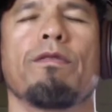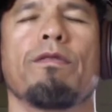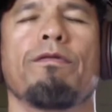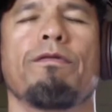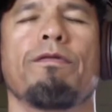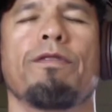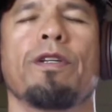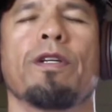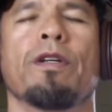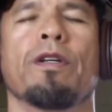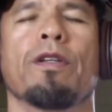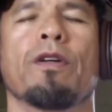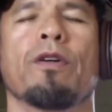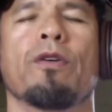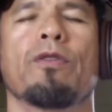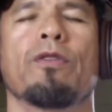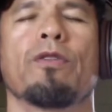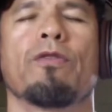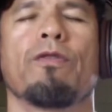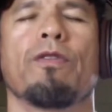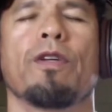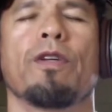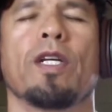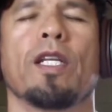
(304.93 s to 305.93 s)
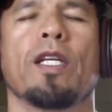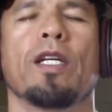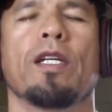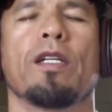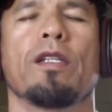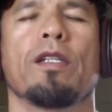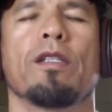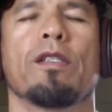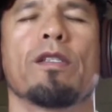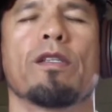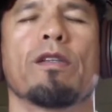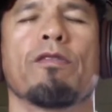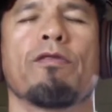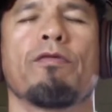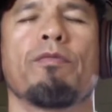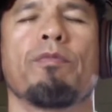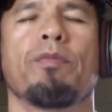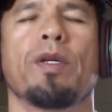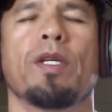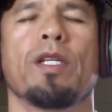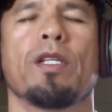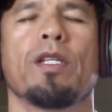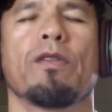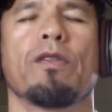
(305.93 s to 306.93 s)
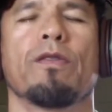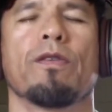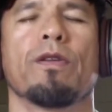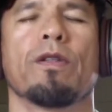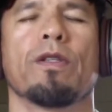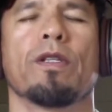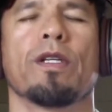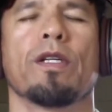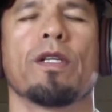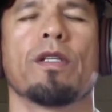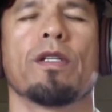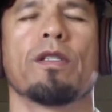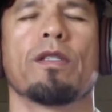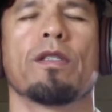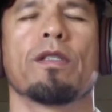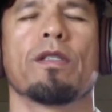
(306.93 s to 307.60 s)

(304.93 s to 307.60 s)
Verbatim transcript: Feel those feelings of peacefulness